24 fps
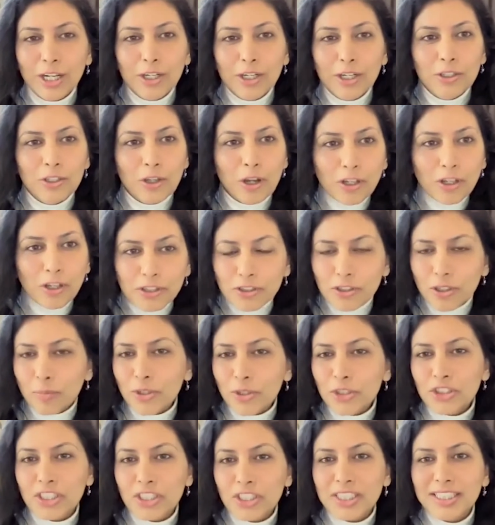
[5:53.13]
Not so
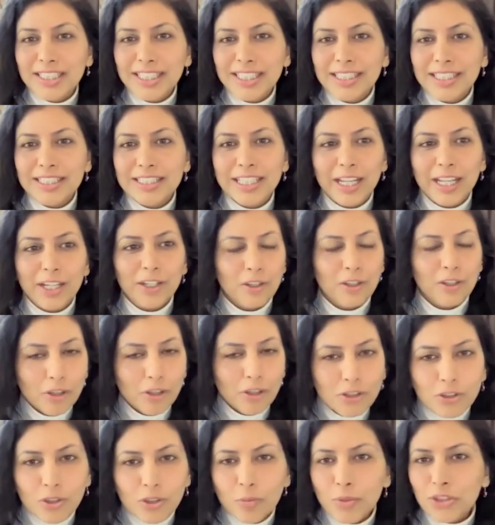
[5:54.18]
much the skill set,
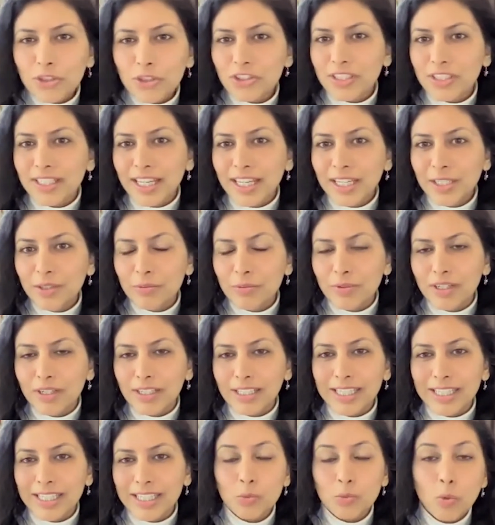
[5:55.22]
not so much the
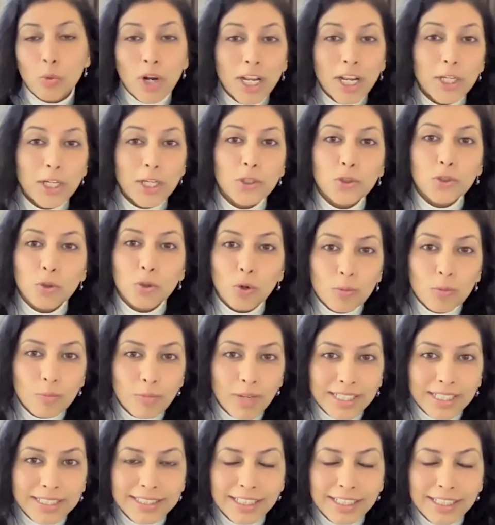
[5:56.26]
network. It's what I told
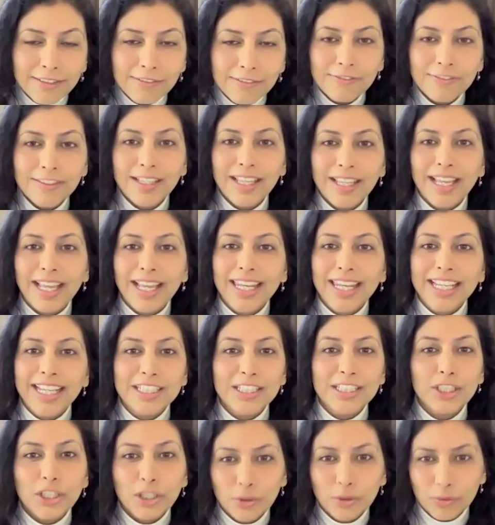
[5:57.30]
myself and
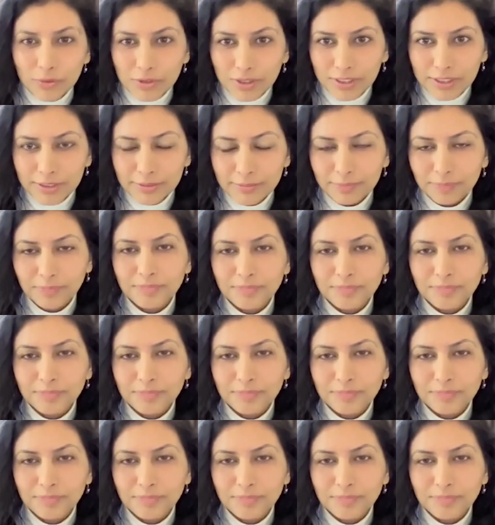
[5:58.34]
executed.